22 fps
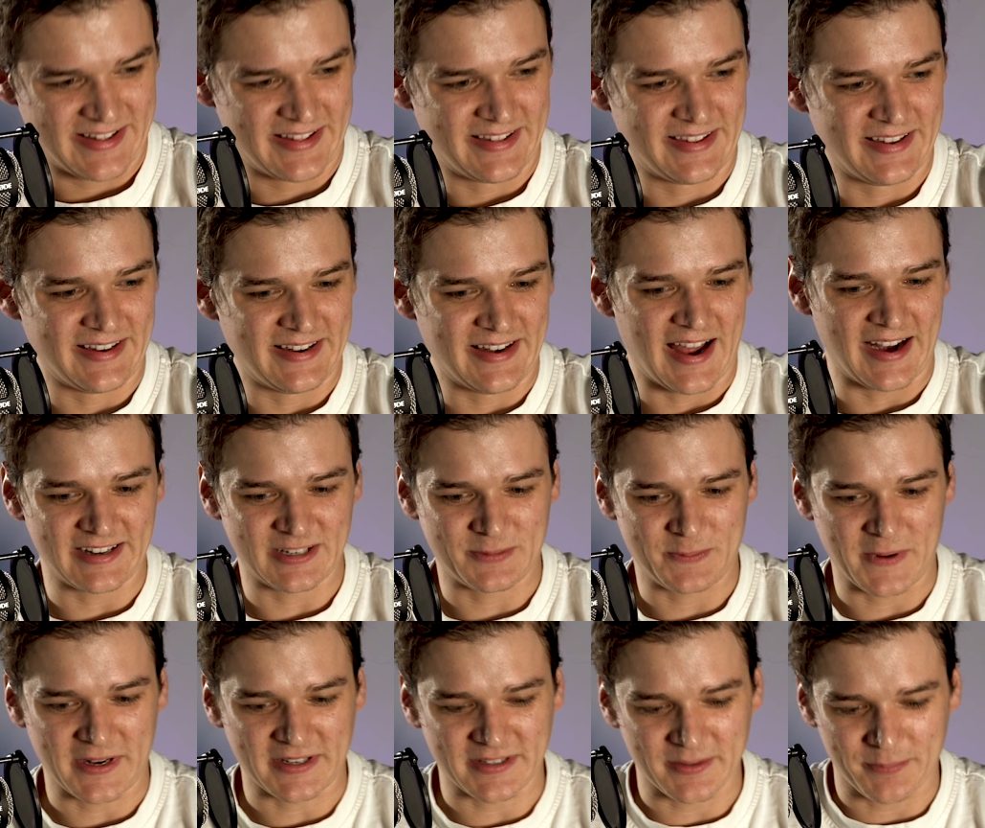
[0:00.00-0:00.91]
Did not
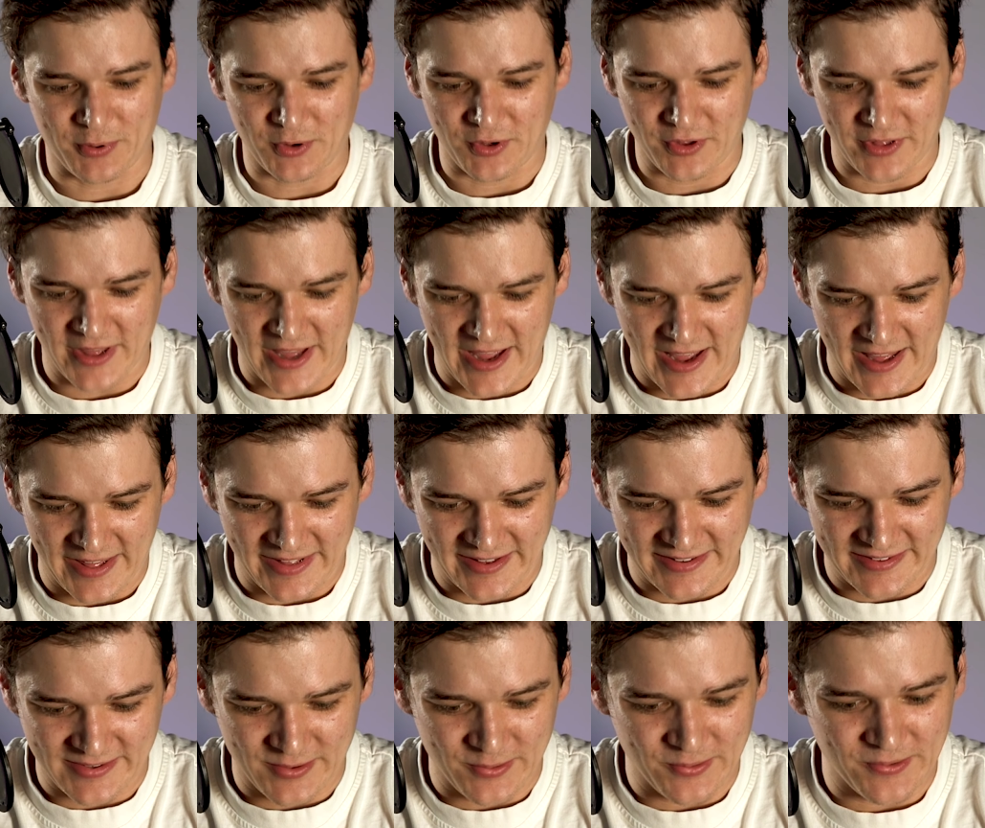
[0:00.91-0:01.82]
expect to pull that.
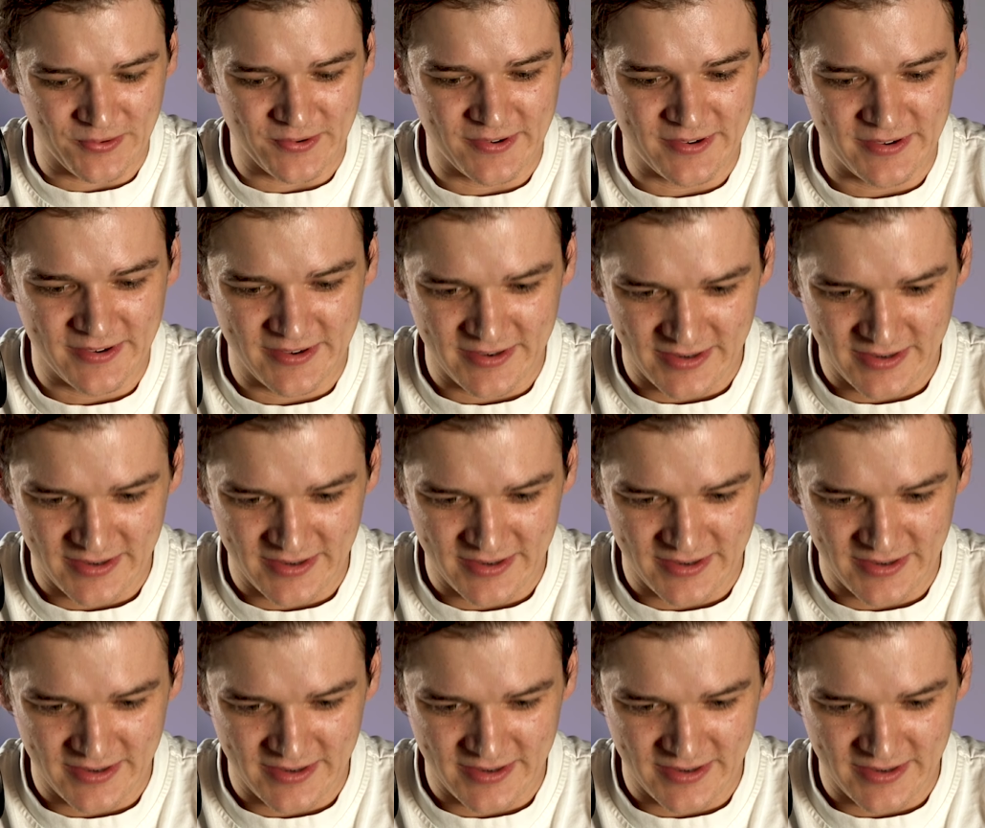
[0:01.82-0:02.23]
That's cool.